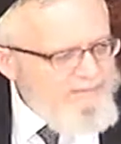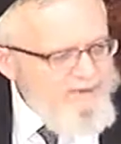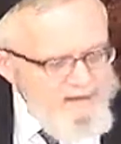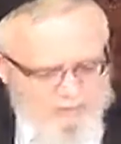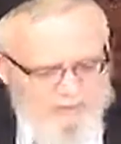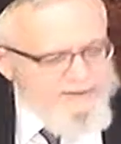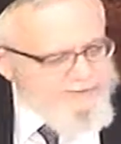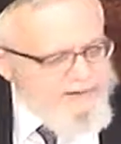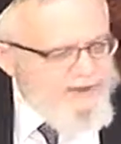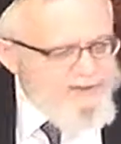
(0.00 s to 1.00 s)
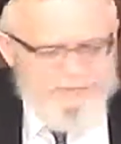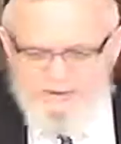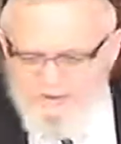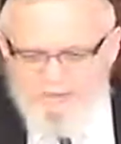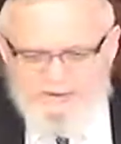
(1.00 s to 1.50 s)
Paro wanted God should be
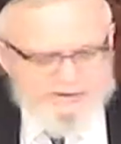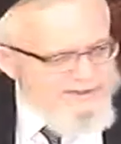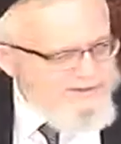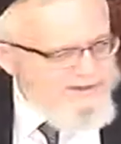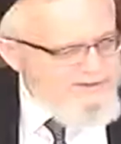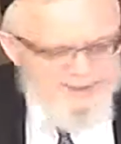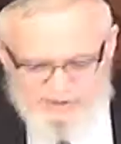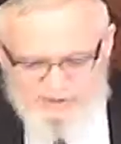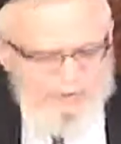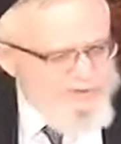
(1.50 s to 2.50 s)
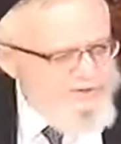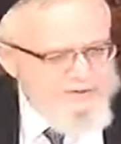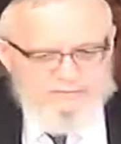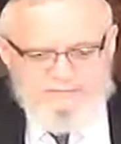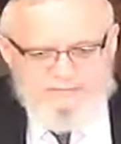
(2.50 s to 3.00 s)
known in existence? He's the cause.
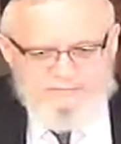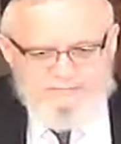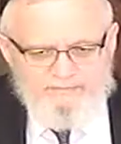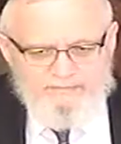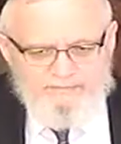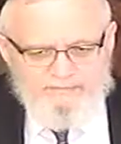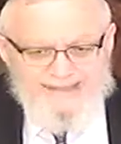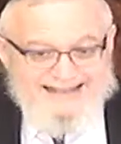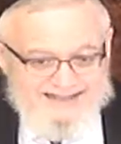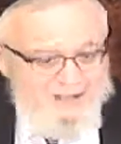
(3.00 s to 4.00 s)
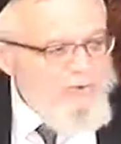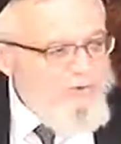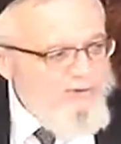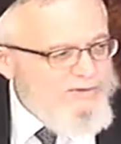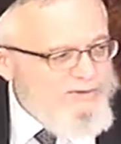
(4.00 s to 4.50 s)
He's the
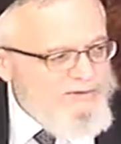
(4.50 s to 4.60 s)
cause.